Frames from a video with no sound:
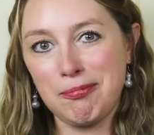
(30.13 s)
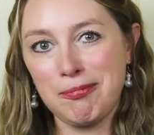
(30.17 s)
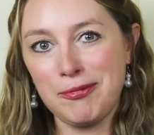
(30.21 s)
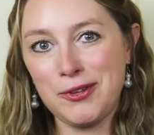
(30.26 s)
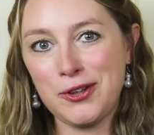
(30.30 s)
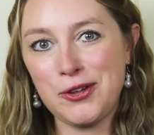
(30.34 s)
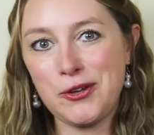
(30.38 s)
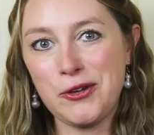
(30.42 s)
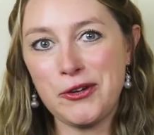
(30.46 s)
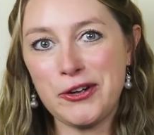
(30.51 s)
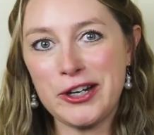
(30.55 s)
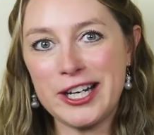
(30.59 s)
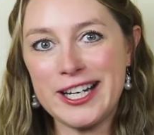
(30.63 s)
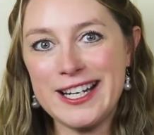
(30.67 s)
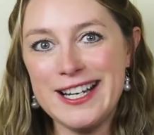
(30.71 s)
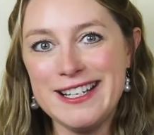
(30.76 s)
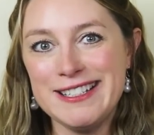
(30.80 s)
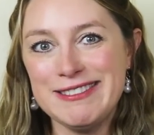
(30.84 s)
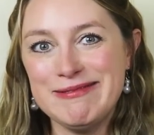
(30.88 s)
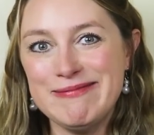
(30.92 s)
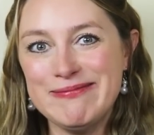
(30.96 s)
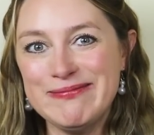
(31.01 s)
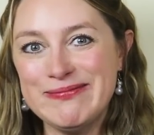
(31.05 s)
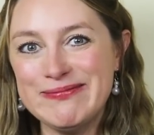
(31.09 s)
Sorry.
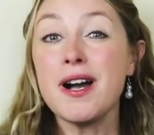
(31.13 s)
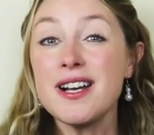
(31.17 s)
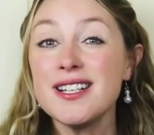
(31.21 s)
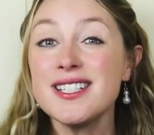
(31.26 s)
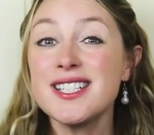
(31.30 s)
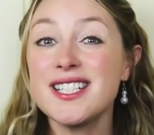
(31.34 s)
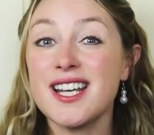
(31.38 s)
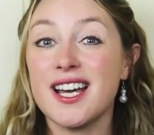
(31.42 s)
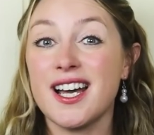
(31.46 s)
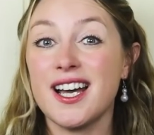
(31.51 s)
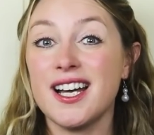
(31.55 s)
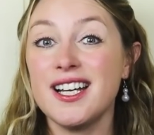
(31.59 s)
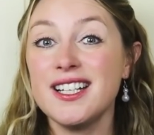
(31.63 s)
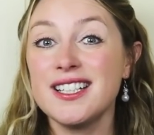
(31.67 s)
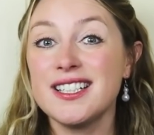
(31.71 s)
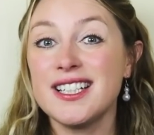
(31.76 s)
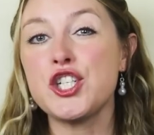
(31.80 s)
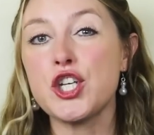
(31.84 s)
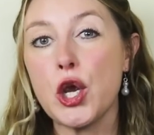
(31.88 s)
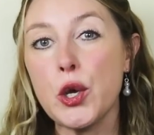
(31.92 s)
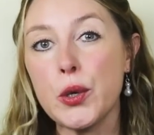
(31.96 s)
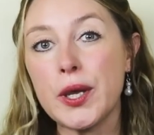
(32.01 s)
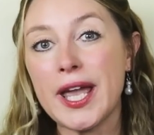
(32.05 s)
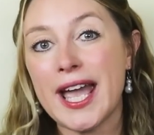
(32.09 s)
Butter
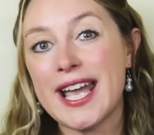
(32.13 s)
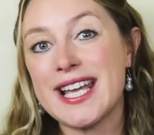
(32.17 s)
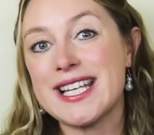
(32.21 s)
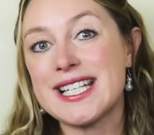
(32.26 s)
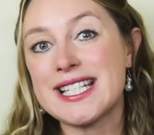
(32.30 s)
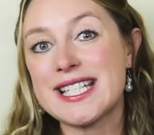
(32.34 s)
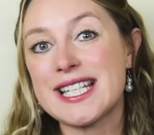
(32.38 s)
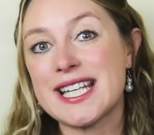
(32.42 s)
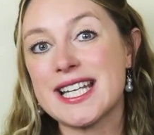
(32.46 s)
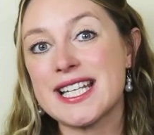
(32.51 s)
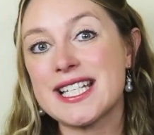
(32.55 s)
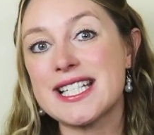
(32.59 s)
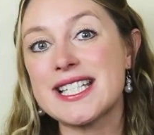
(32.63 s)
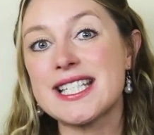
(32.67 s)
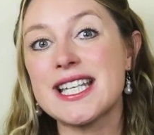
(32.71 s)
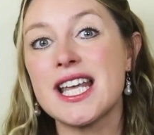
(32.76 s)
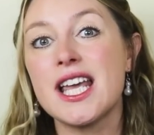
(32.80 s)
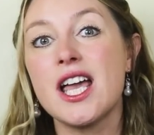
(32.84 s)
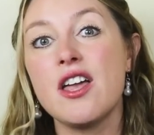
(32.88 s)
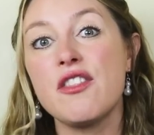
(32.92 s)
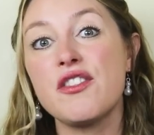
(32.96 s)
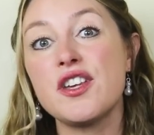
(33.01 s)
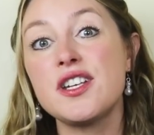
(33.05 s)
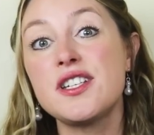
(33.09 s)
showcases
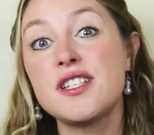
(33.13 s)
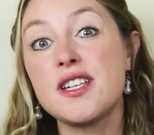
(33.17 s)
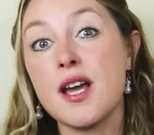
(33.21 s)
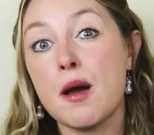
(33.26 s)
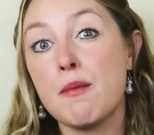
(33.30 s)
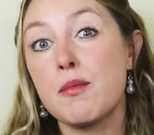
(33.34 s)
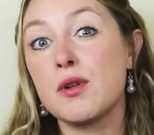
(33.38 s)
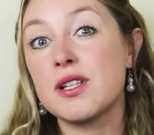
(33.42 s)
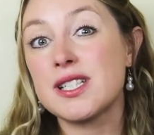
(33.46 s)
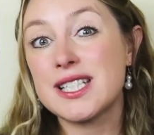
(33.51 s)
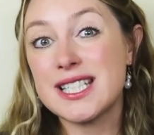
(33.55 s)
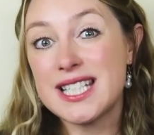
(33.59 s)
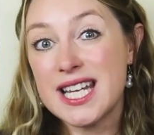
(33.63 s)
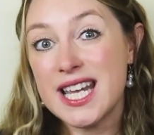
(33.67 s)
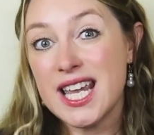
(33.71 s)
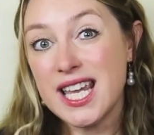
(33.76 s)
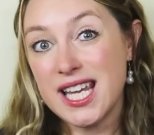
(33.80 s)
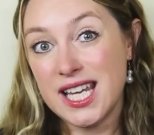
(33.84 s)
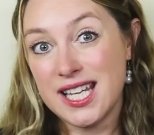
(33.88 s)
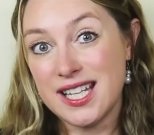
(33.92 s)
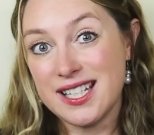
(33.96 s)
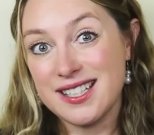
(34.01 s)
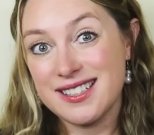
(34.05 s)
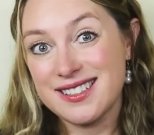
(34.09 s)
the double
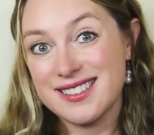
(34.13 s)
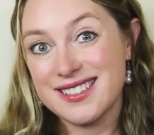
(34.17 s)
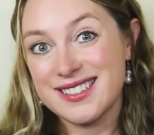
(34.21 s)
T.